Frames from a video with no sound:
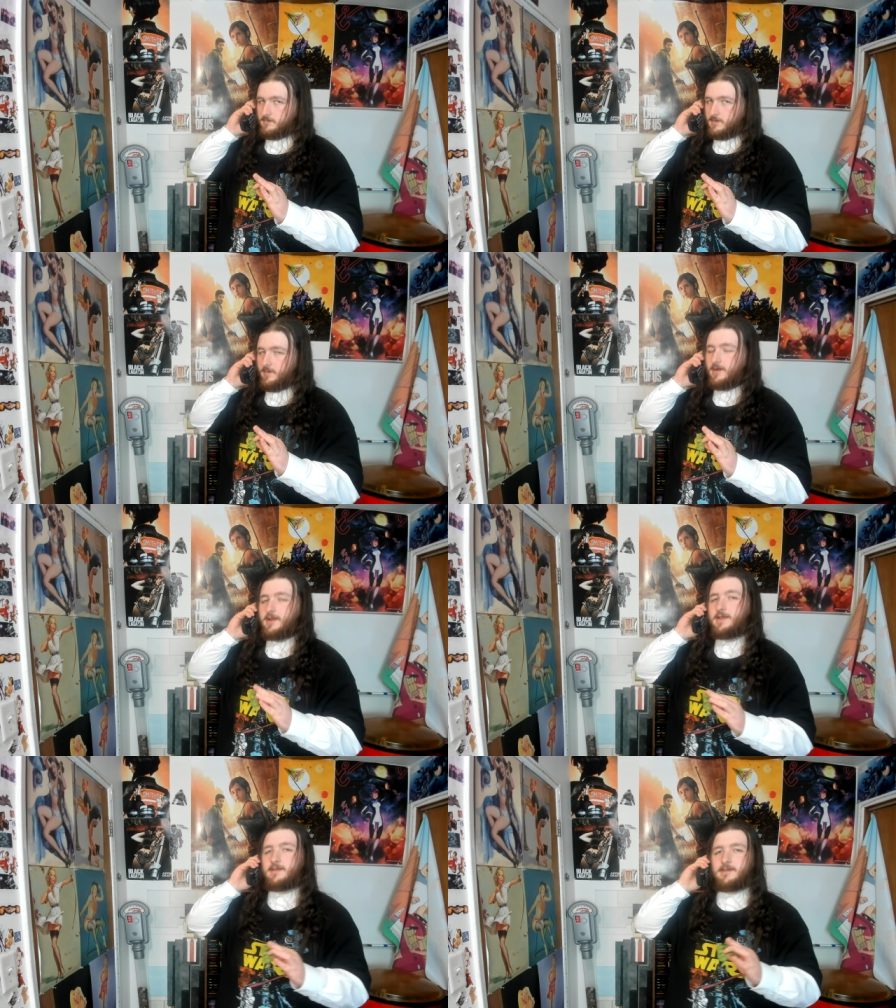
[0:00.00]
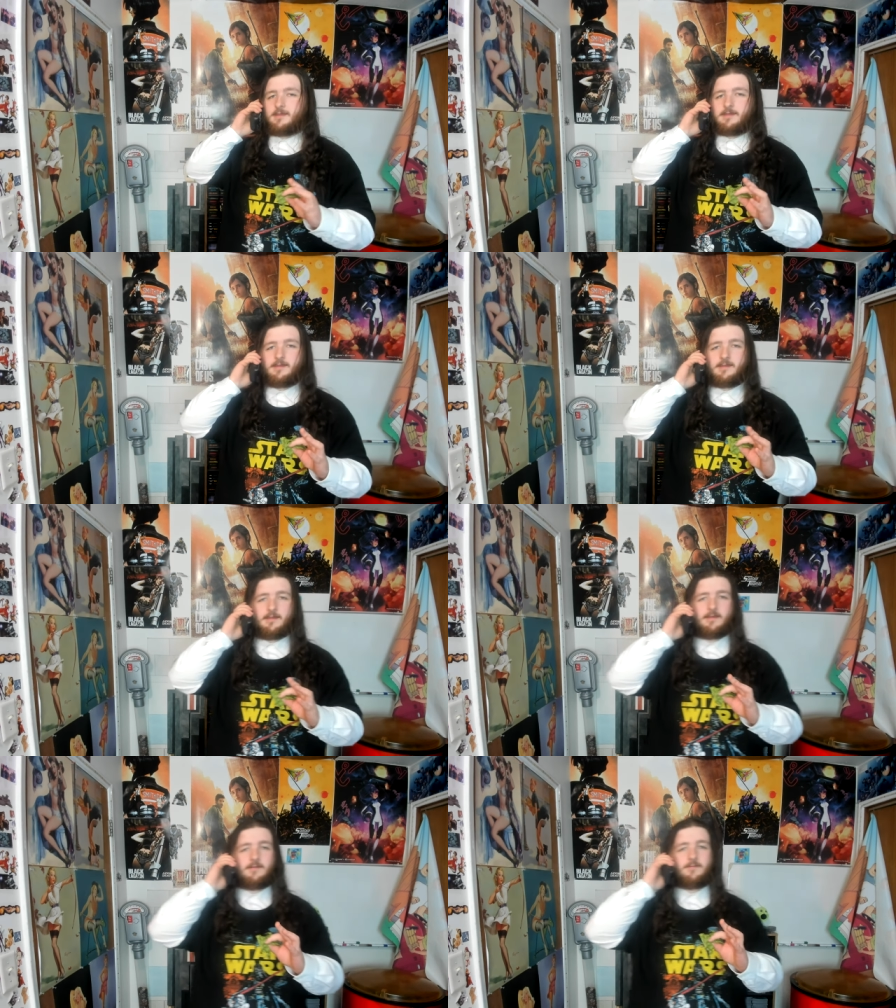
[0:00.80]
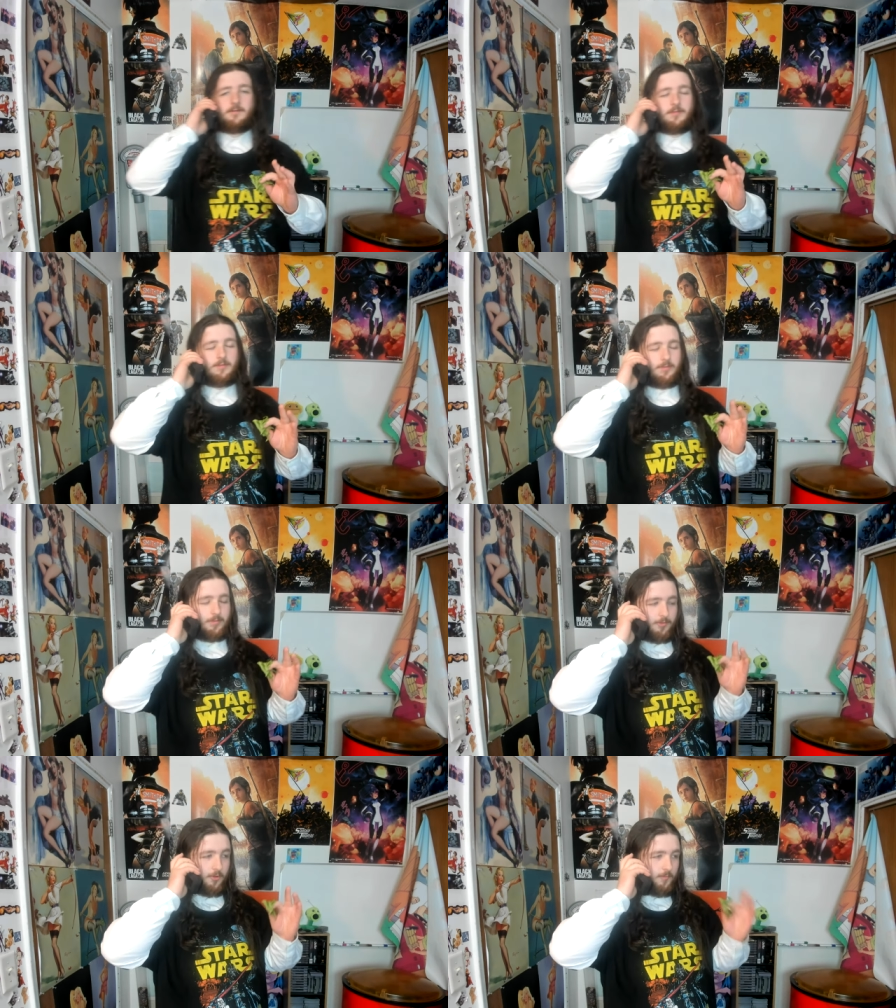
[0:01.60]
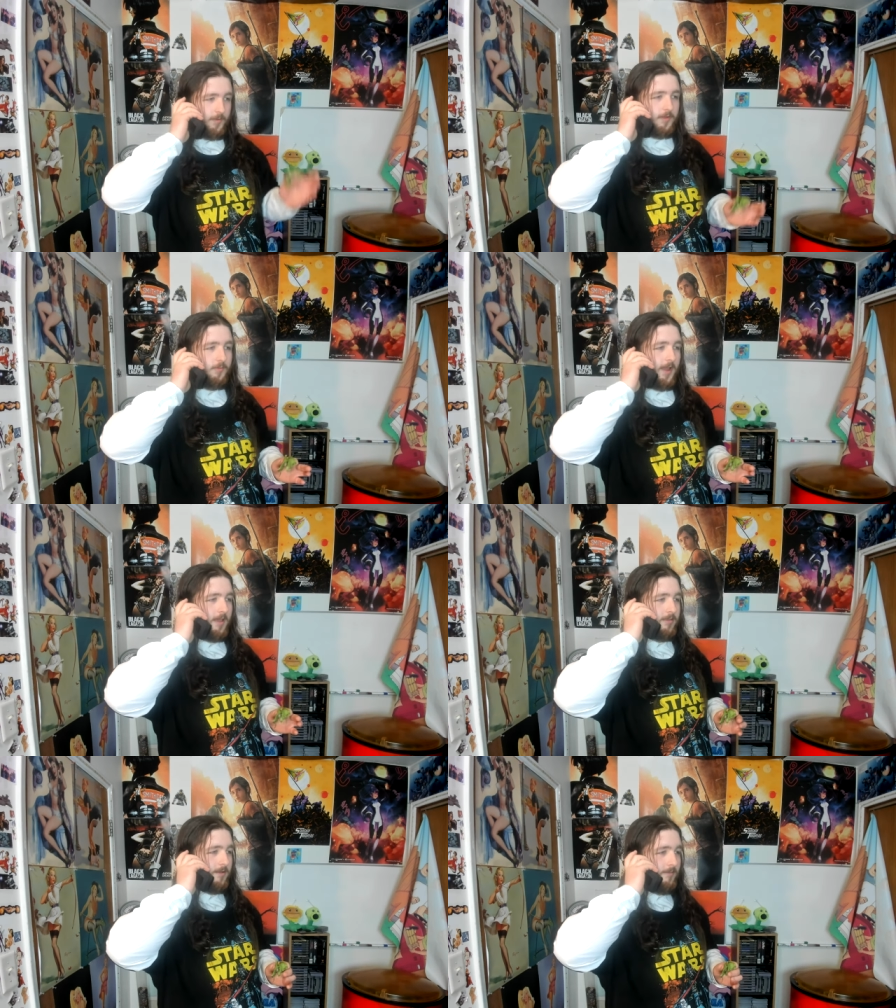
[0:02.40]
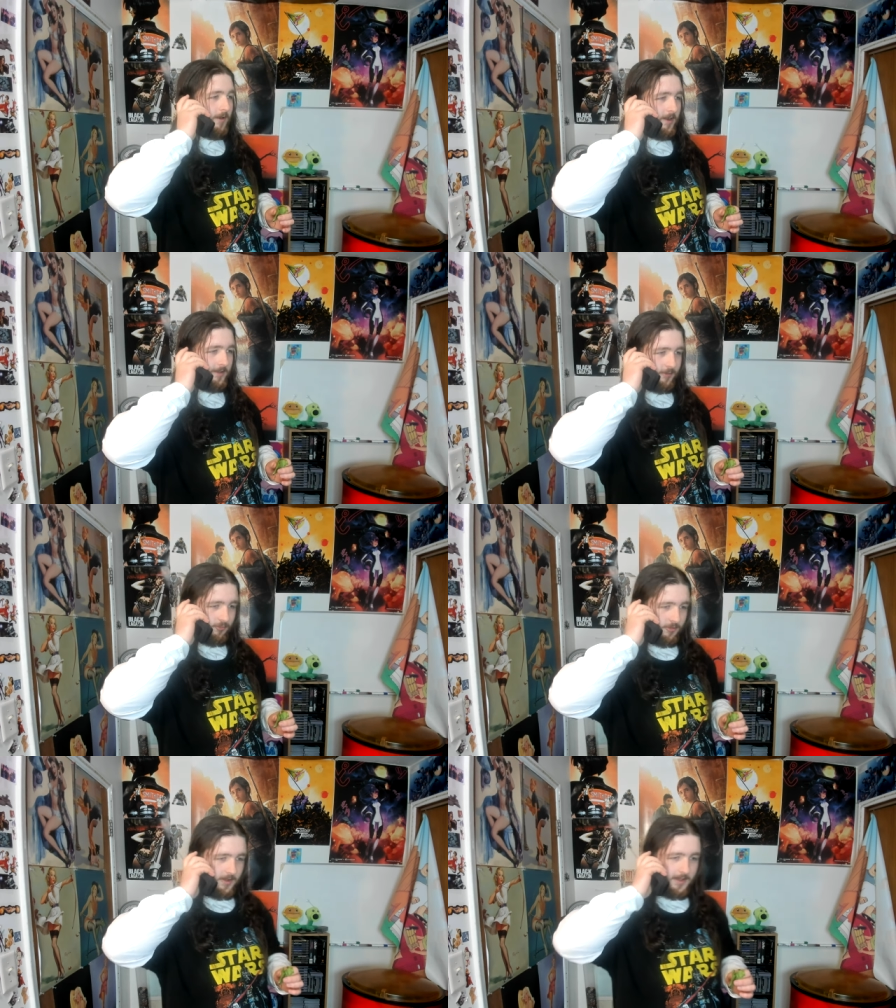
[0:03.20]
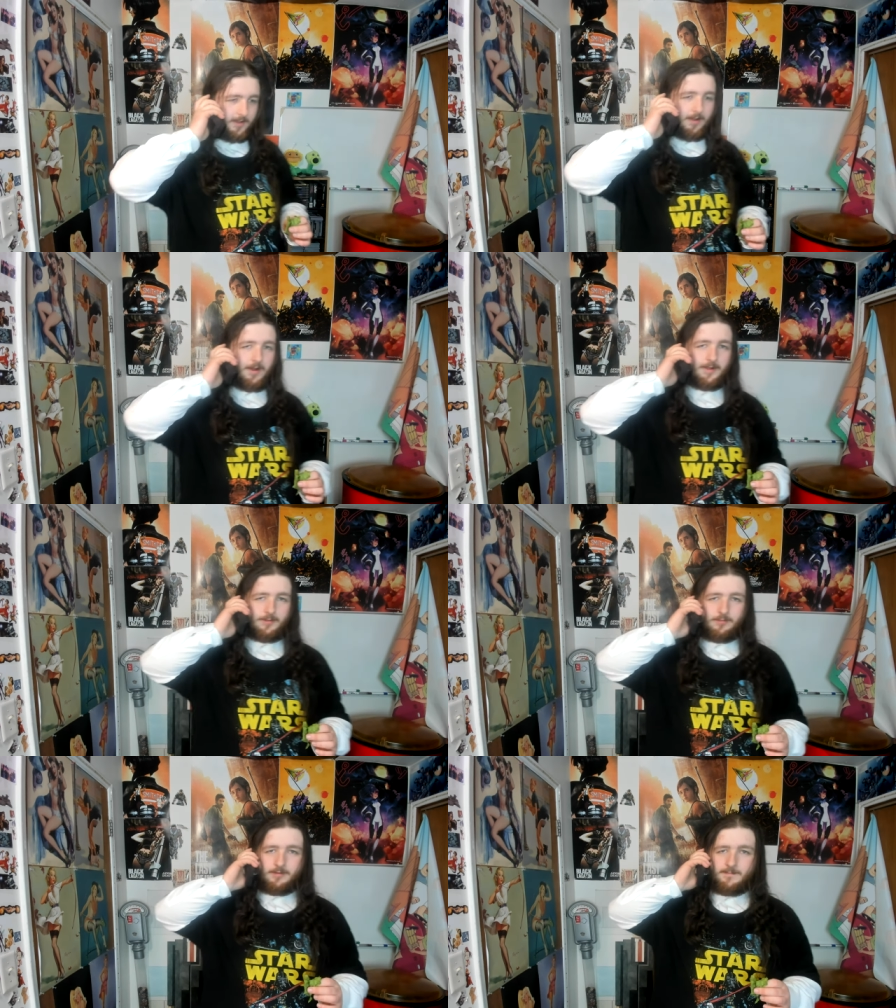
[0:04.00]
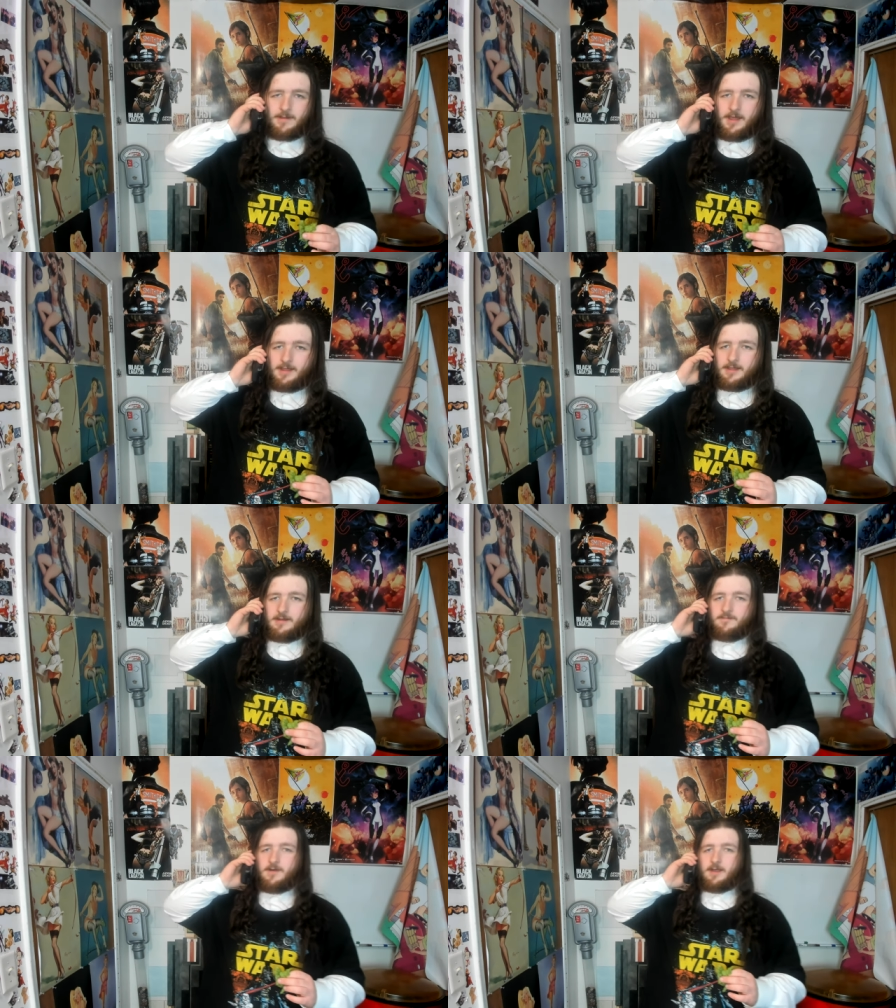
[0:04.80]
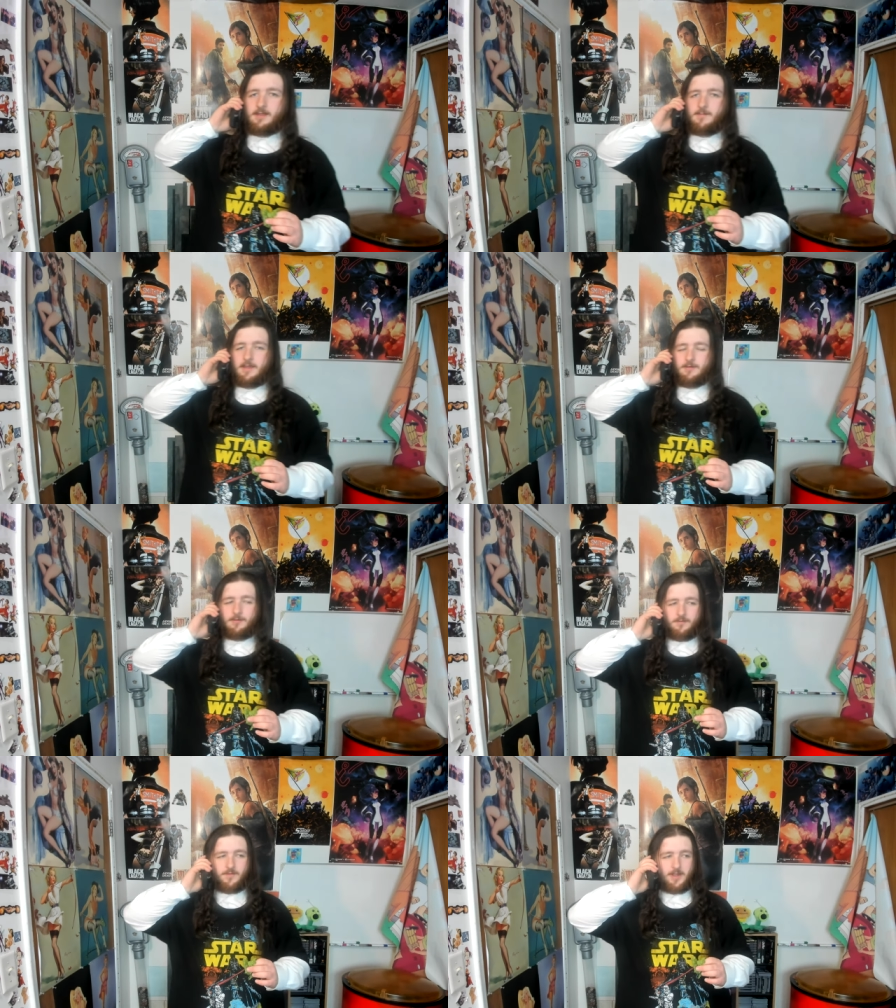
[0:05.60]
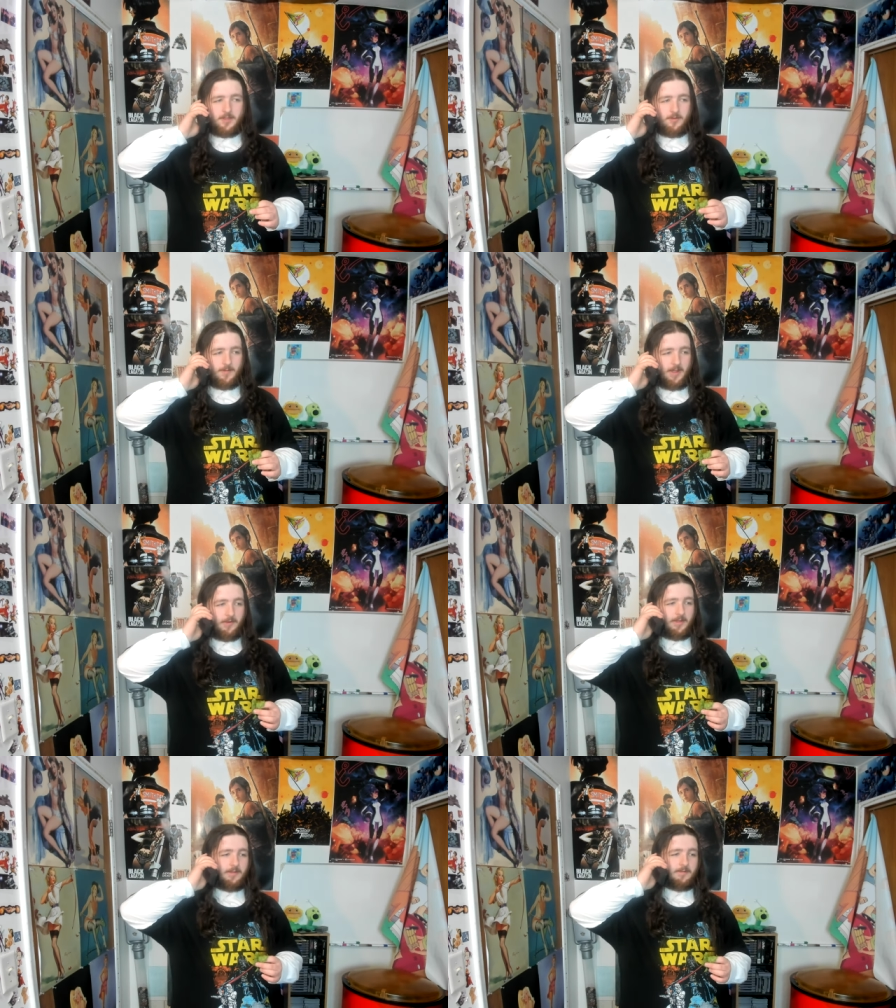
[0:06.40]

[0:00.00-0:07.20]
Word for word: Come on, it, it, it was a stupid waste of money. It's a shitty console. I'm not gonna fucking make a whole video about it.